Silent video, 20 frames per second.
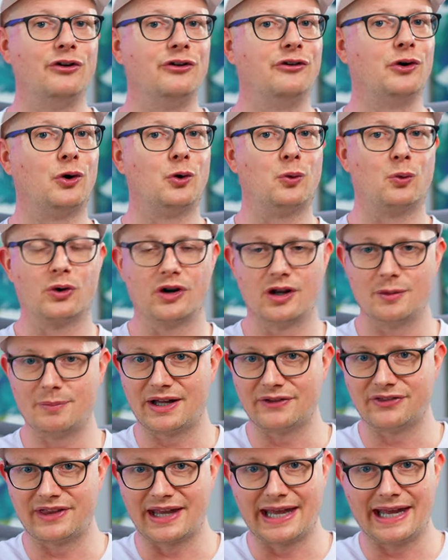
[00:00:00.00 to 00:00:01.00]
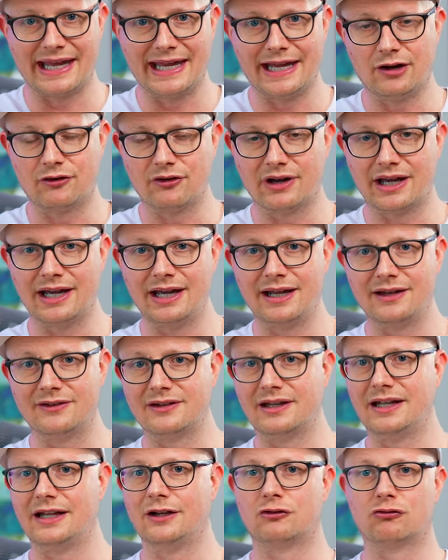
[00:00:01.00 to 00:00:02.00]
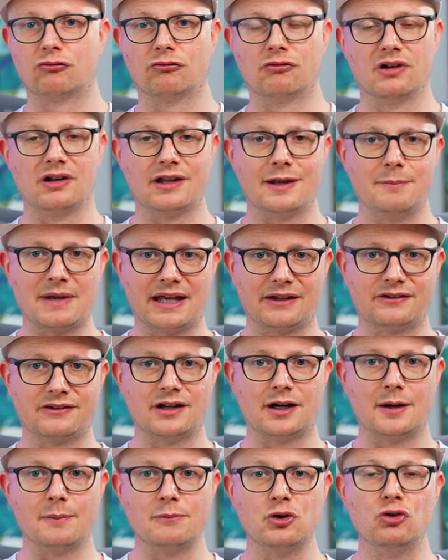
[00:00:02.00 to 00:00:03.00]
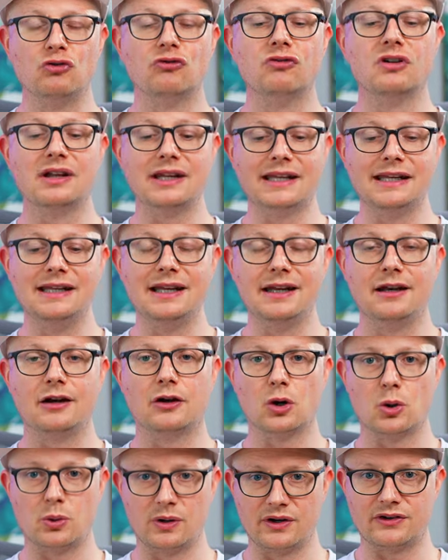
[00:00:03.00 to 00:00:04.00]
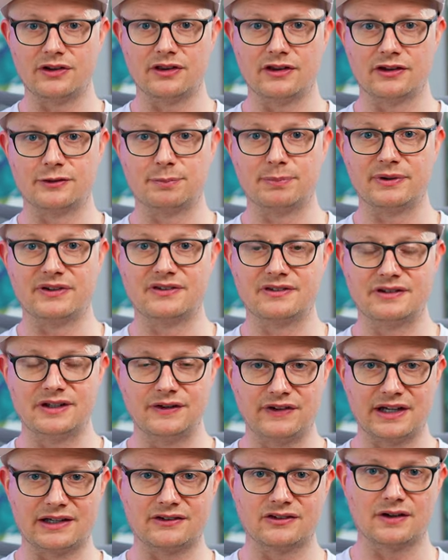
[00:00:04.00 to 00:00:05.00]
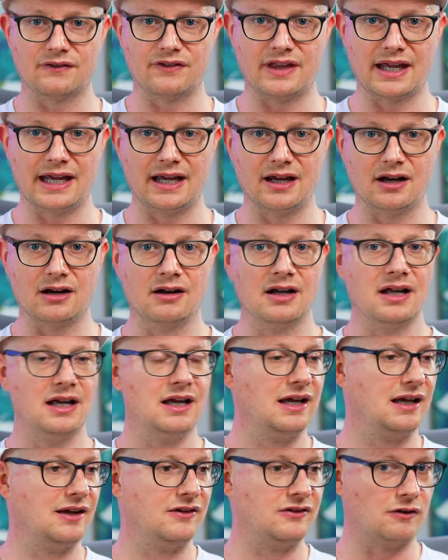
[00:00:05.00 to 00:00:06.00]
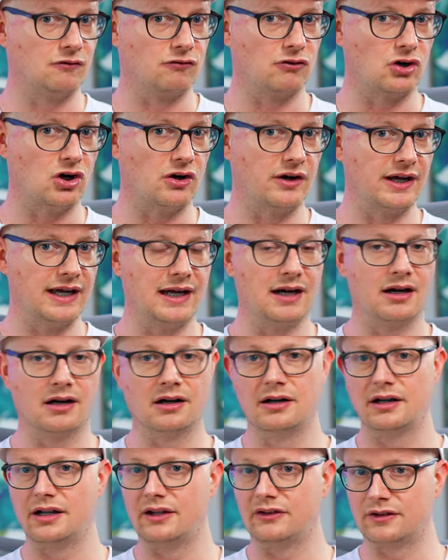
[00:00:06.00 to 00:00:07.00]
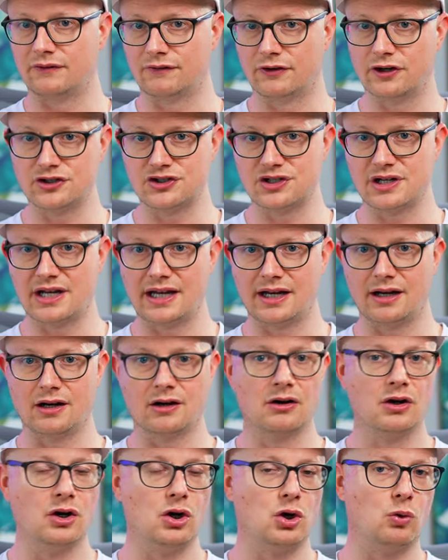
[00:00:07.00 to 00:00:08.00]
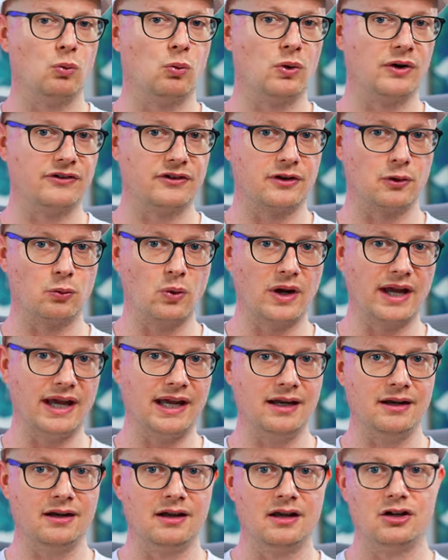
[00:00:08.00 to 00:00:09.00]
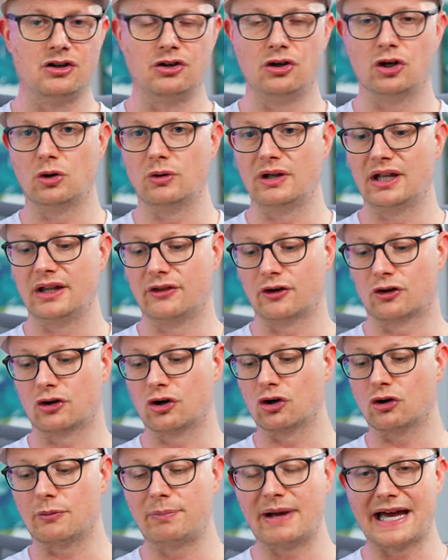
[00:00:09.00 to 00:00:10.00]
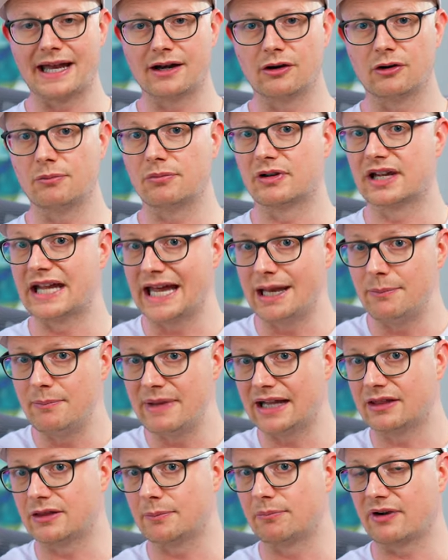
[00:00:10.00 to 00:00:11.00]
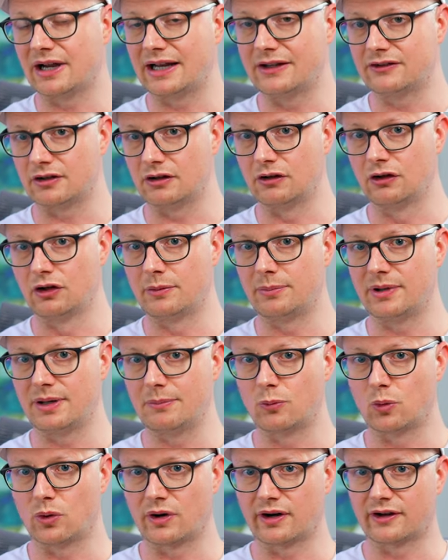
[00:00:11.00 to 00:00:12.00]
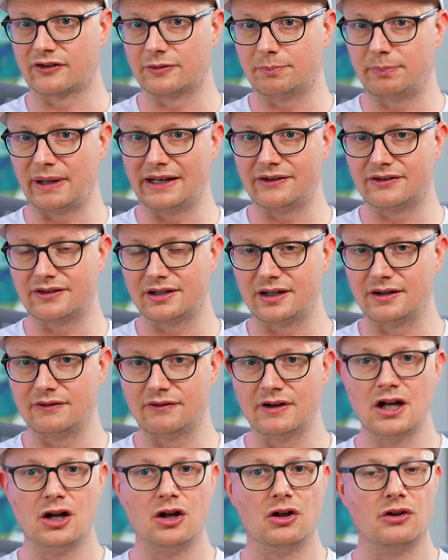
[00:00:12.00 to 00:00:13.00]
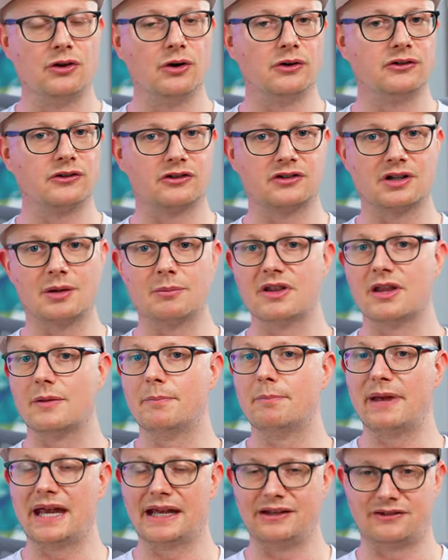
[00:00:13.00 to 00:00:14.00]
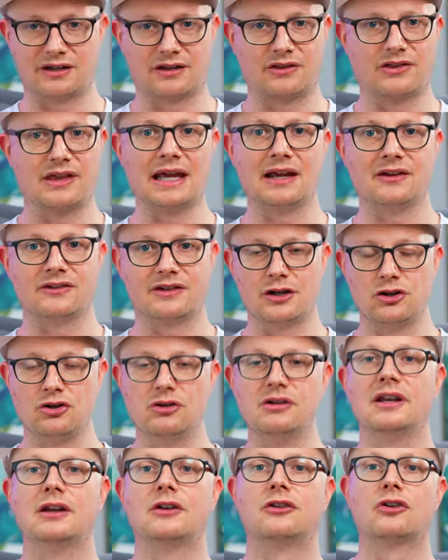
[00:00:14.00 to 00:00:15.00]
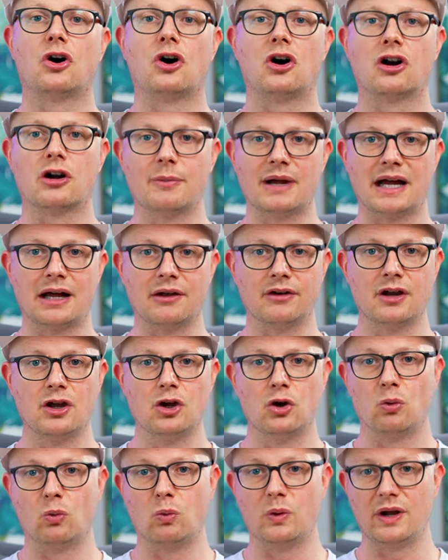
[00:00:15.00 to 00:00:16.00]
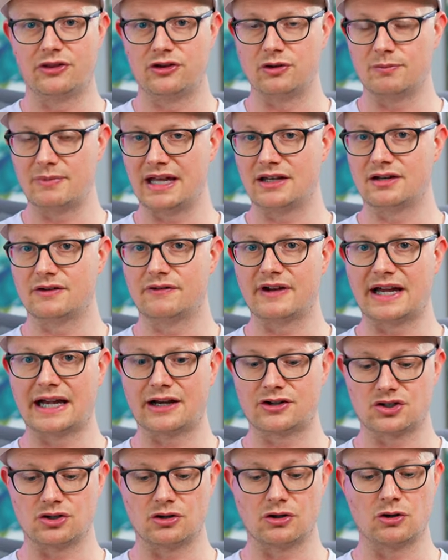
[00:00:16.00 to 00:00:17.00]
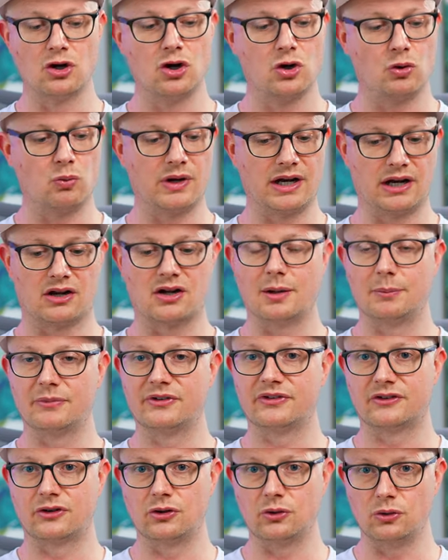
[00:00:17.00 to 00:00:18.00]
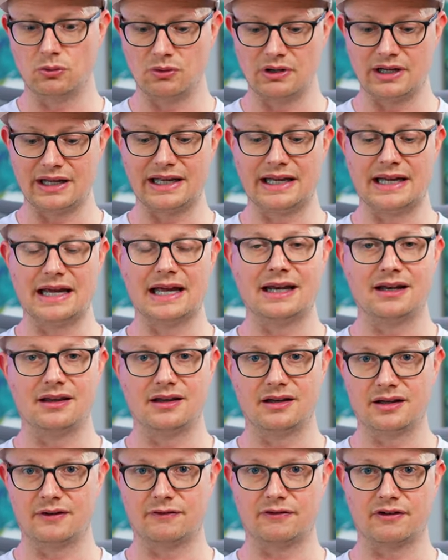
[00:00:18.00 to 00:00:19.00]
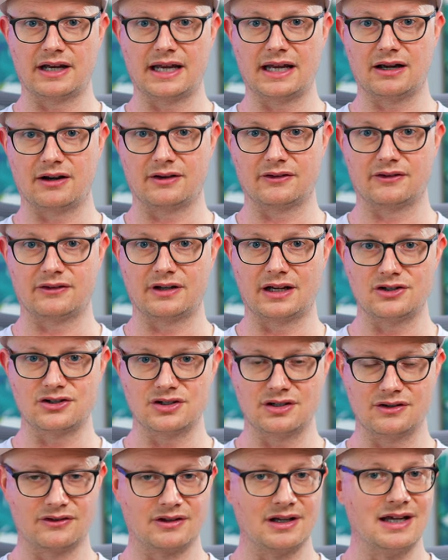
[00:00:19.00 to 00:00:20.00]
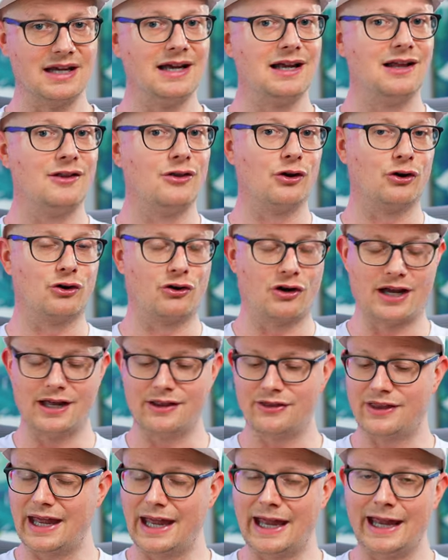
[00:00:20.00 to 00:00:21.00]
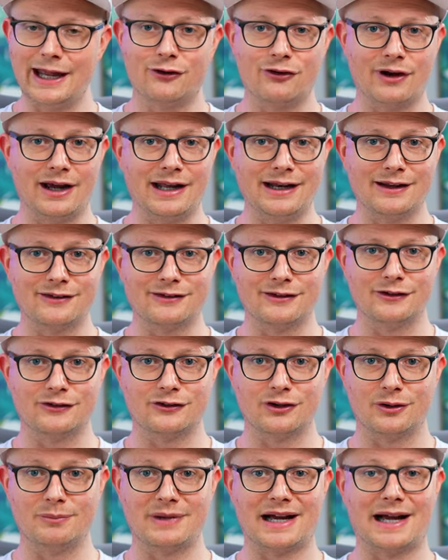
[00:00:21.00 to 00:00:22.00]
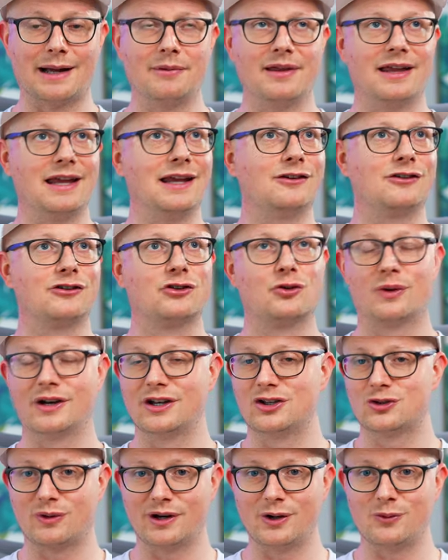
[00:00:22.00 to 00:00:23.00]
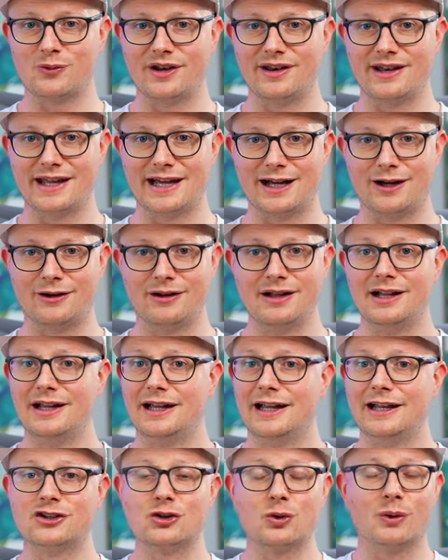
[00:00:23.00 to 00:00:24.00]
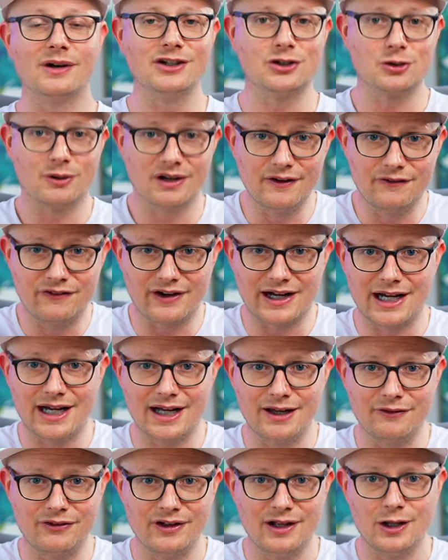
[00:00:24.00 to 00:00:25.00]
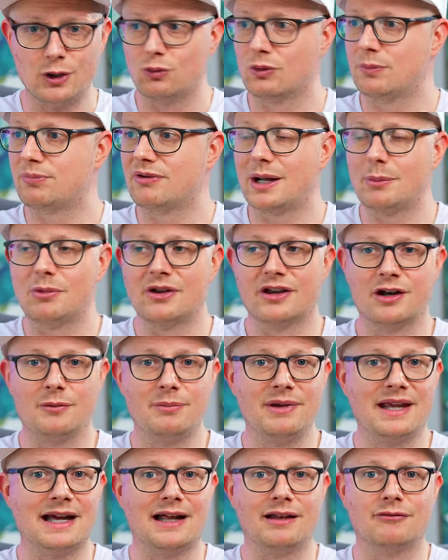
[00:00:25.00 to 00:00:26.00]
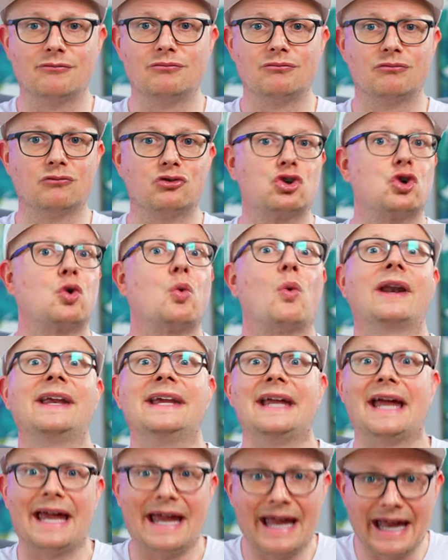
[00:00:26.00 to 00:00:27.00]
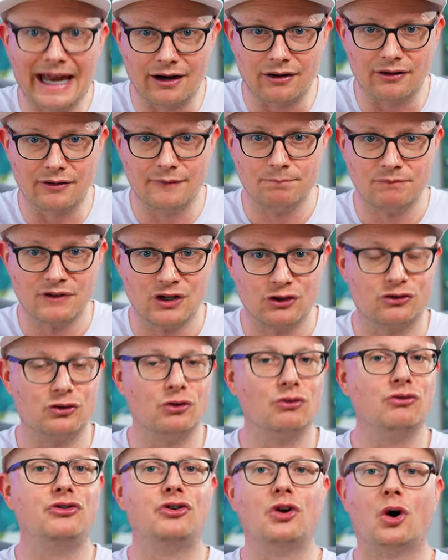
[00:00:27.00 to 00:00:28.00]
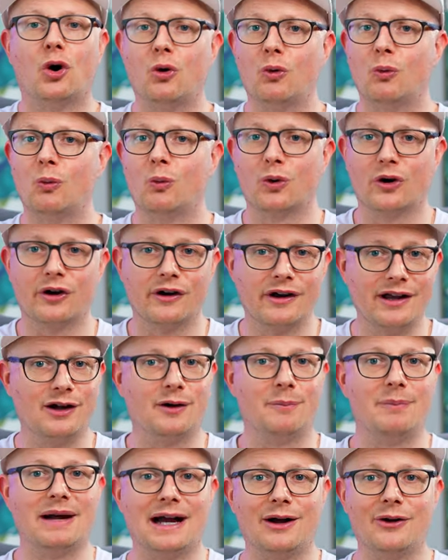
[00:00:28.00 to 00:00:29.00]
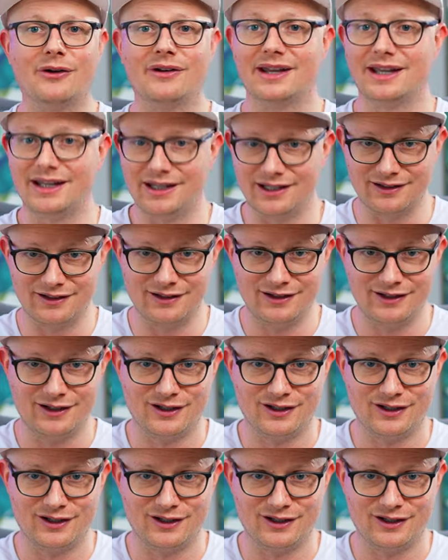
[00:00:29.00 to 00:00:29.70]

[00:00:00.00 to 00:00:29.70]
Don't worry about the A grades. It's really messed up. You really need to go into the specifics of the hair. Is it raw hair? Is it virgin hair? What's the weight? You know, the curl pattern can make the price a little bit more expensive. Those are some of the basic things that you need to talk about with your manufacturer when it comes to getting the different hair extensions. The A grading system, it's 2021 now. In 2025, we're probably gonna be at 20A hair. So don't worry about it.